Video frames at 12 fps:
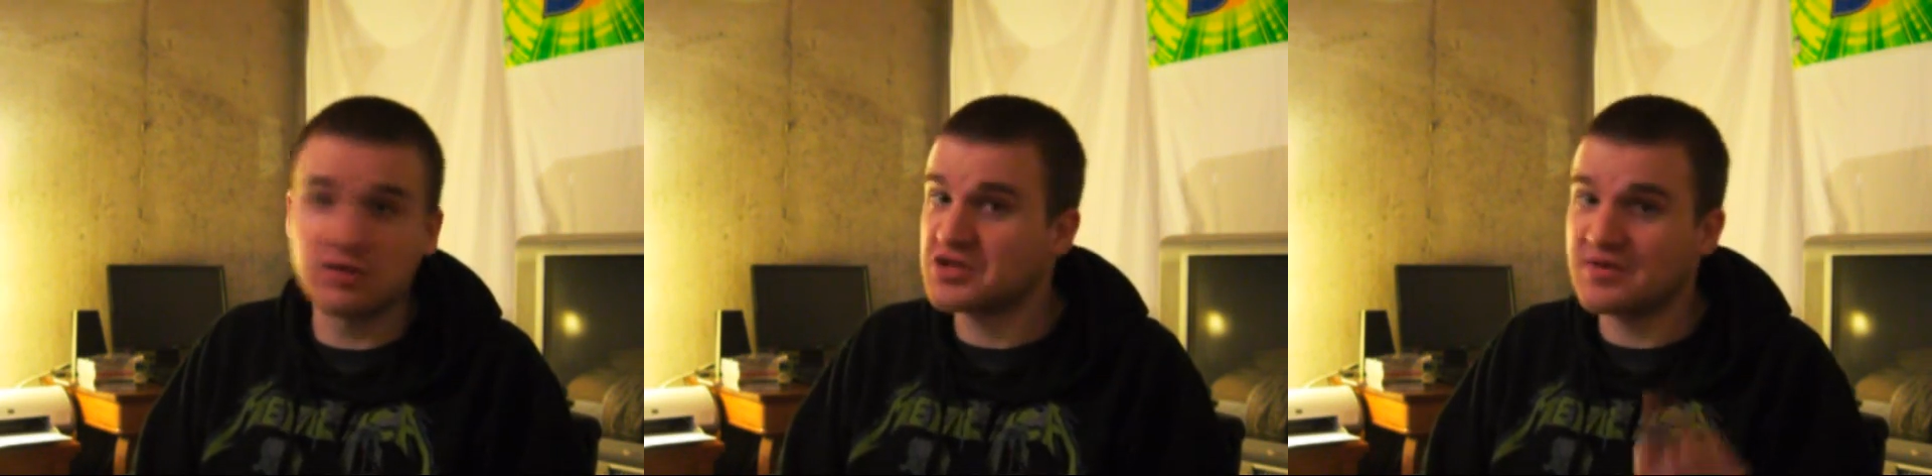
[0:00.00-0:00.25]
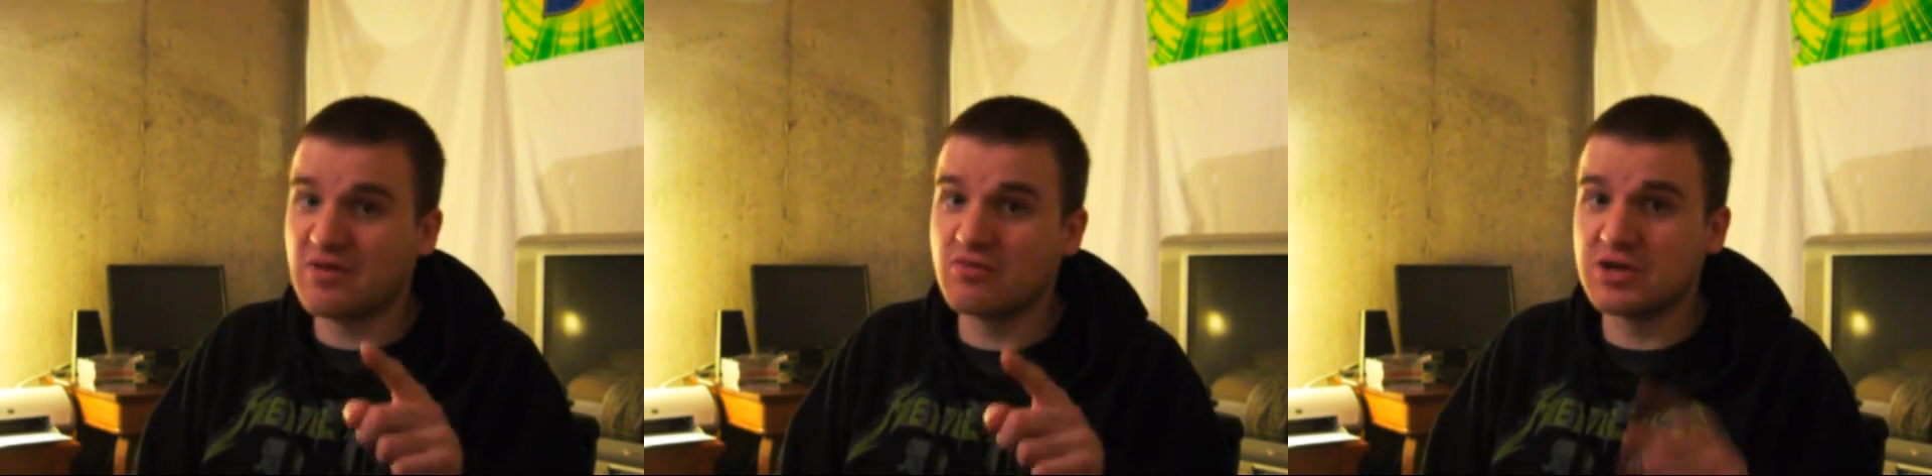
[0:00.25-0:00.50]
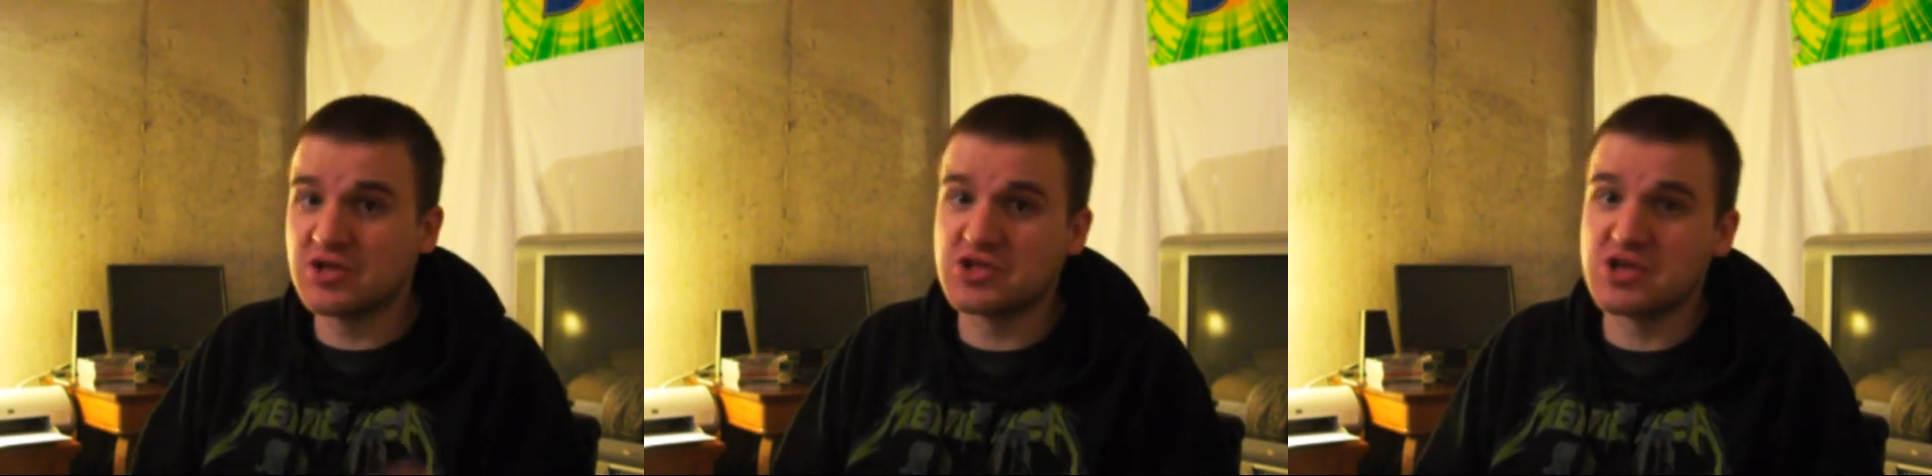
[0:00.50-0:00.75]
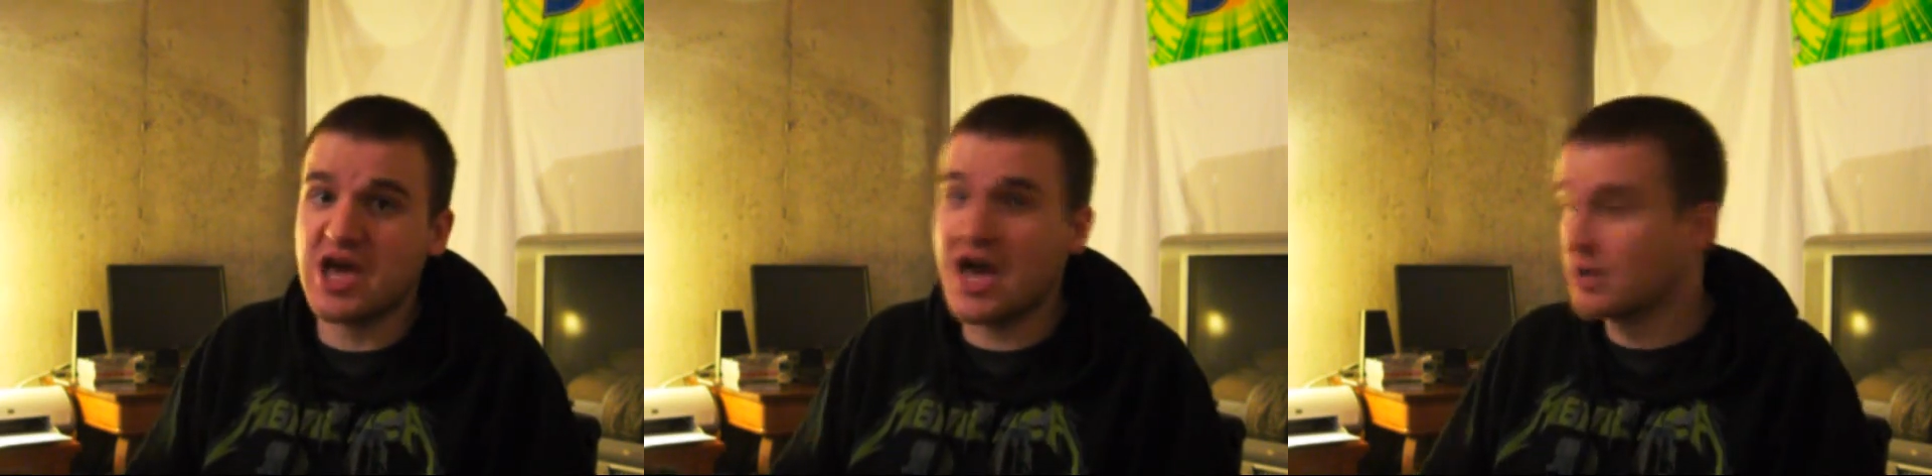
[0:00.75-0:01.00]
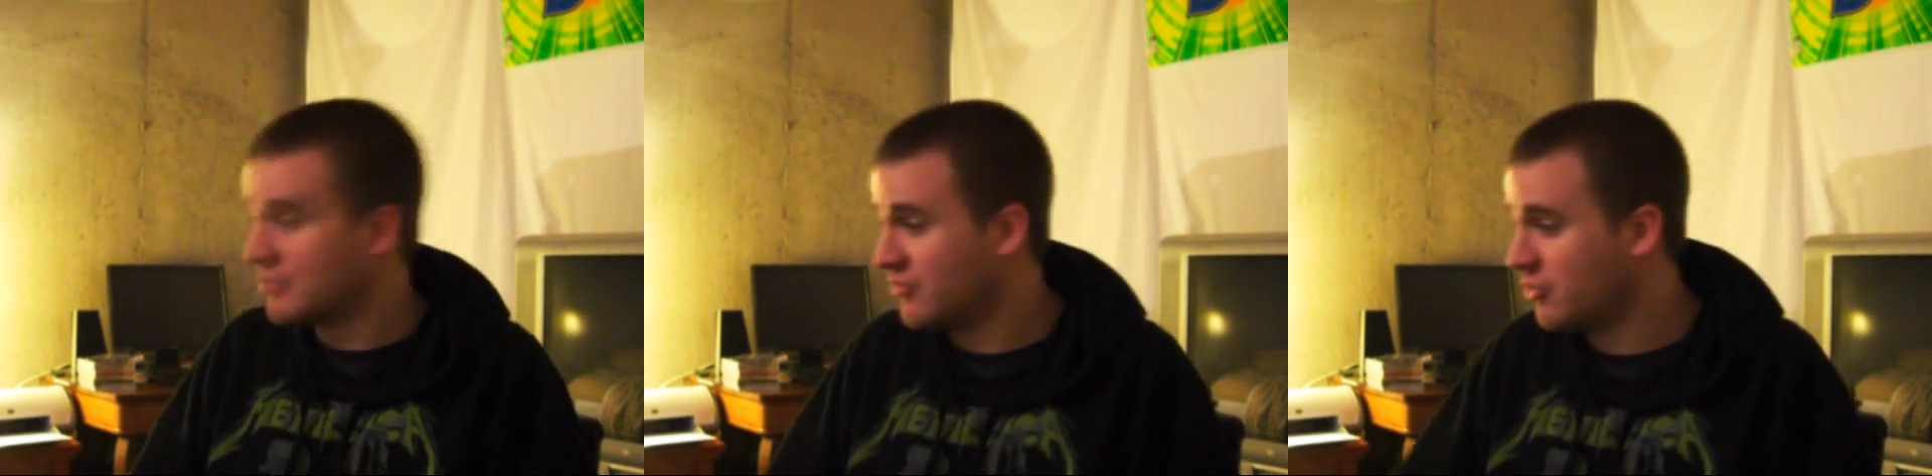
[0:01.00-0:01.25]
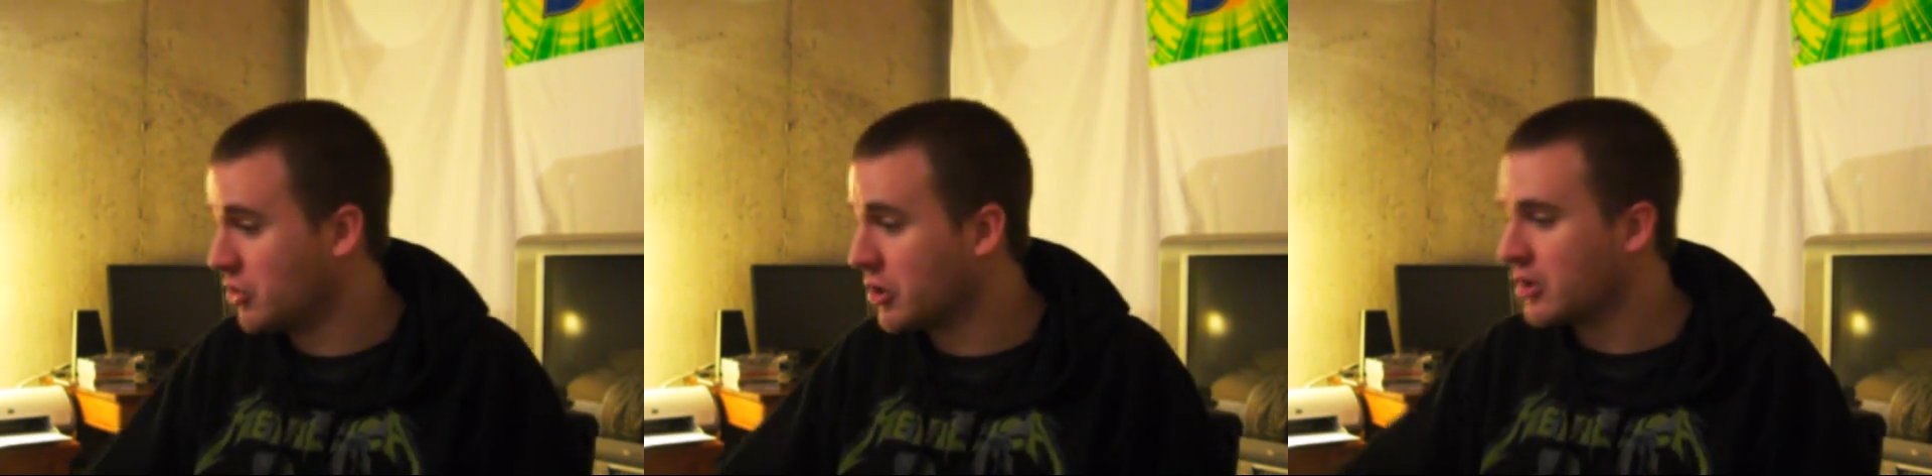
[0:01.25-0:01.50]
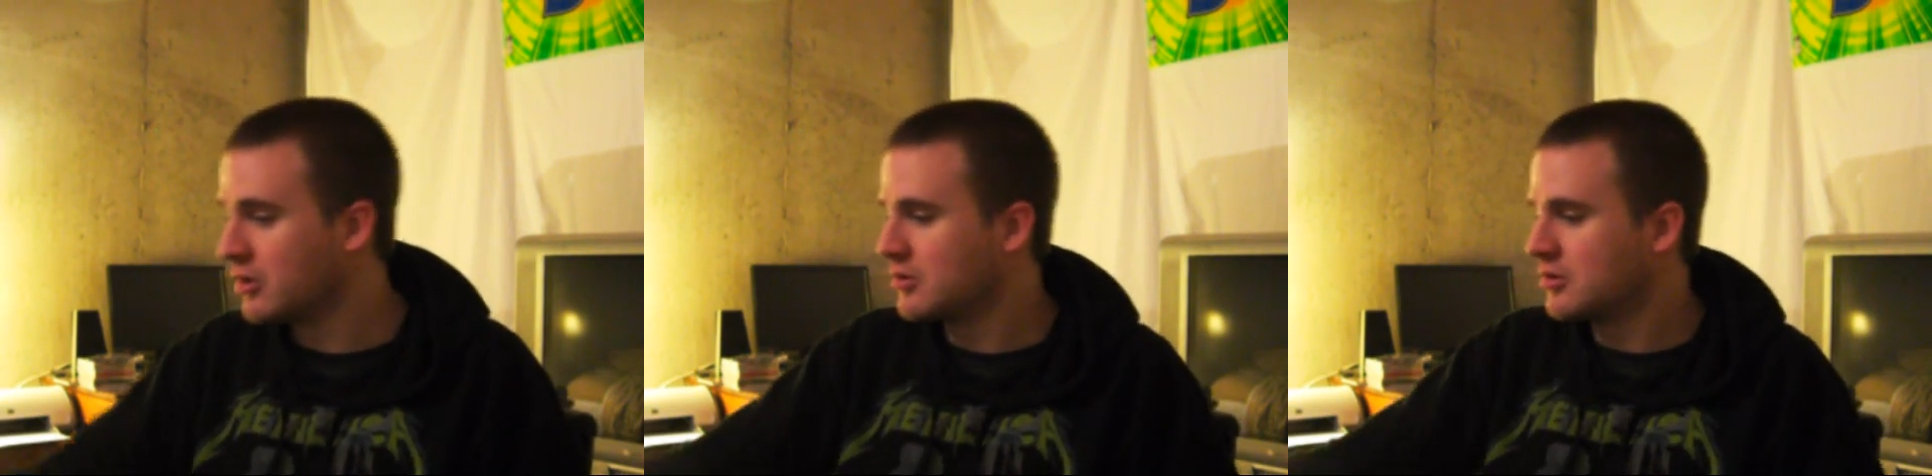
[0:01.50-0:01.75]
because I've never been to Seattle before.